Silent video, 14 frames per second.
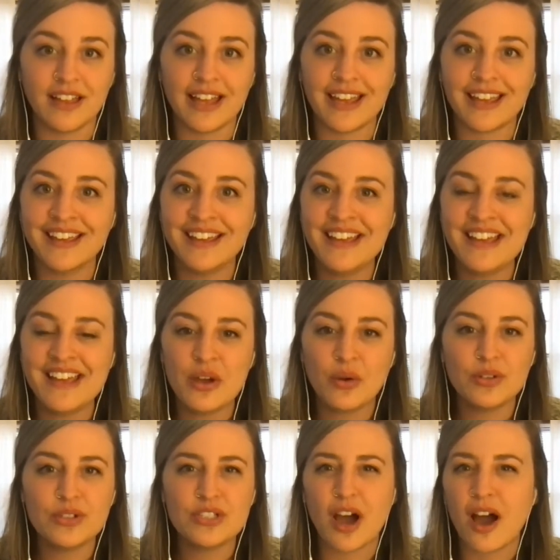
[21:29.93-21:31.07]
like
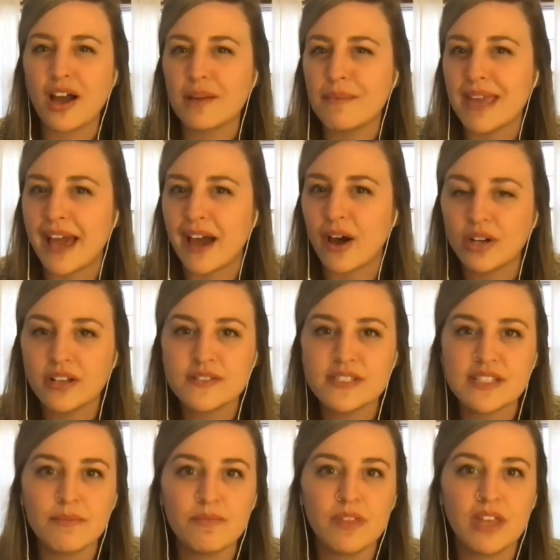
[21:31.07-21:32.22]
talk me out of
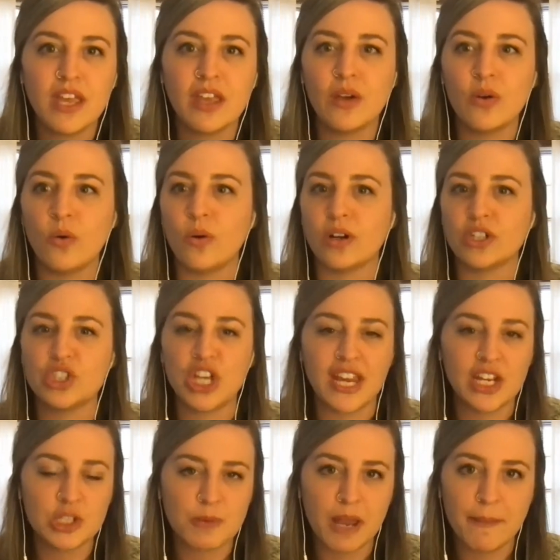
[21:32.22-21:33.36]
something or
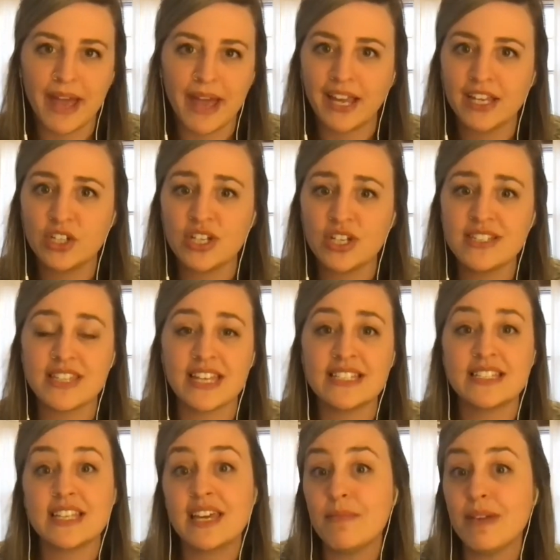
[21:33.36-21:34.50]
change my packages they
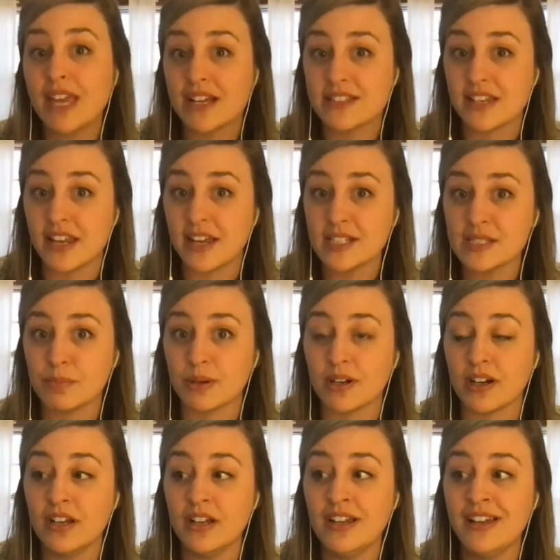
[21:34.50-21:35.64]
see me as an
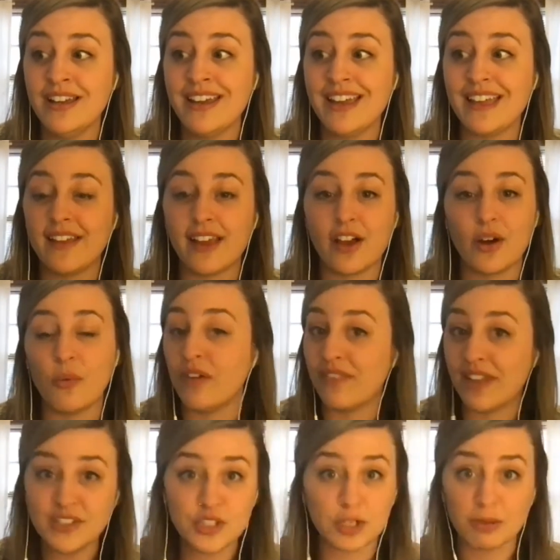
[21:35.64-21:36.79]
expert and they go well if
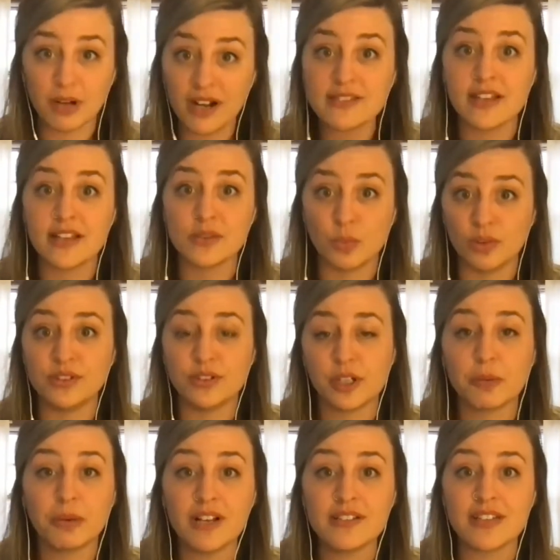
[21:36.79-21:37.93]
that's your process we'll do your
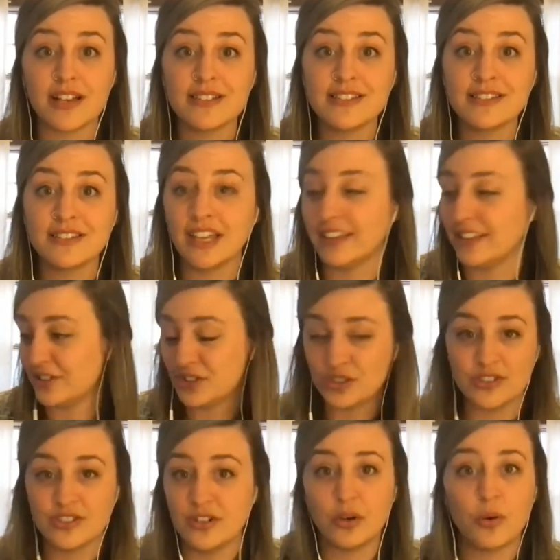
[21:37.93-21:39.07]
process like there's
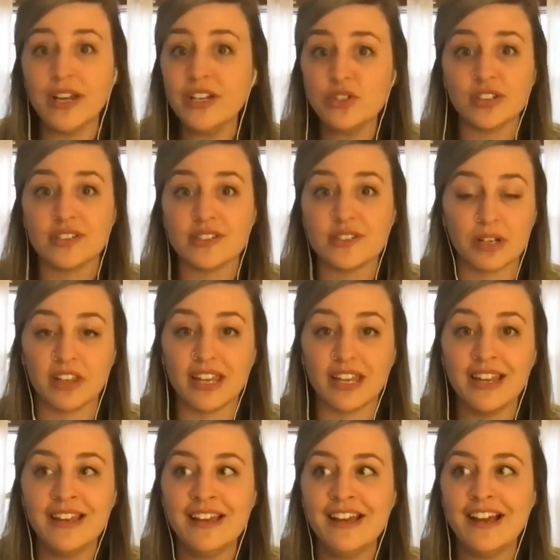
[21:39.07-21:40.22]
just no questions really
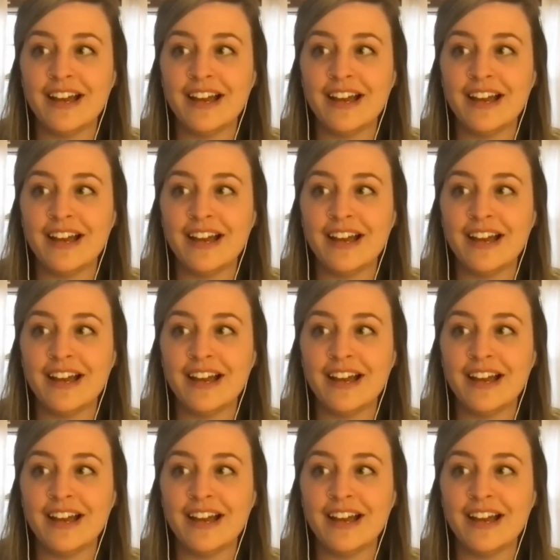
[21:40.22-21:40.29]
mm.